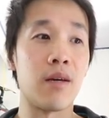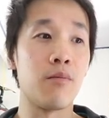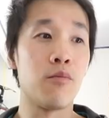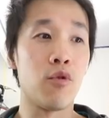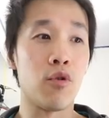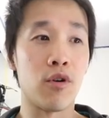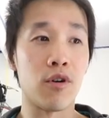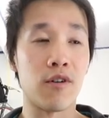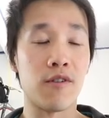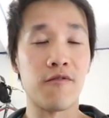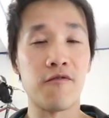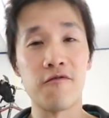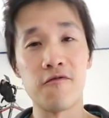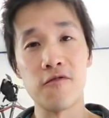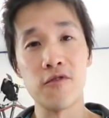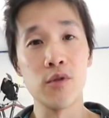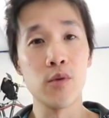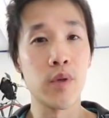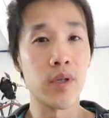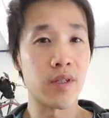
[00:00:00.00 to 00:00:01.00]
more
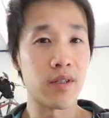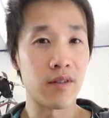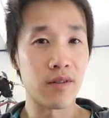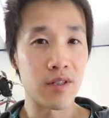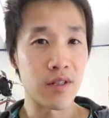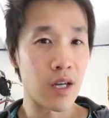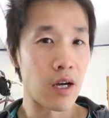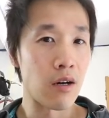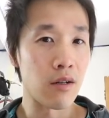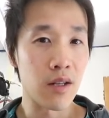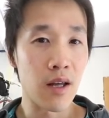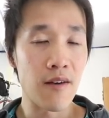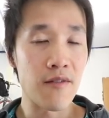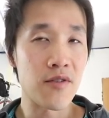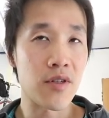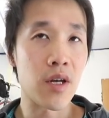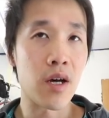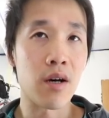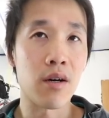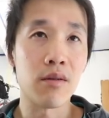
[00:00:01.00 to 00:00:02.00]
fluid style
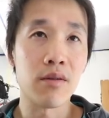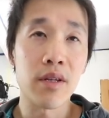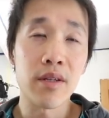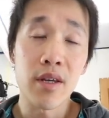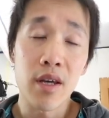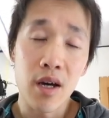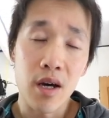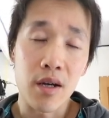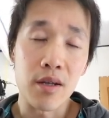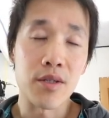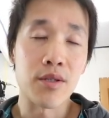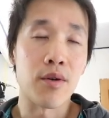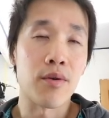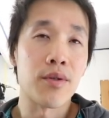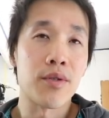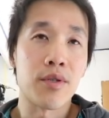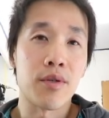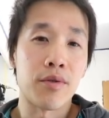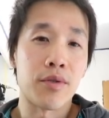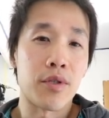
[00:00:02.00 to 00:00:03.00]
lifestyle, then yeah,
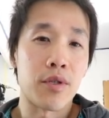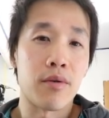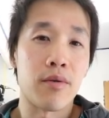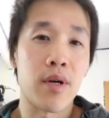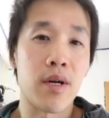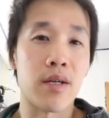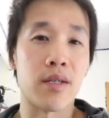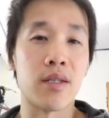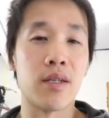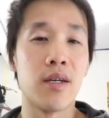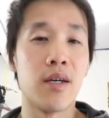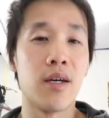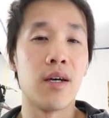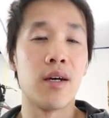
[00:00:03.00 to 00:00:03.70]
soaking stones are great.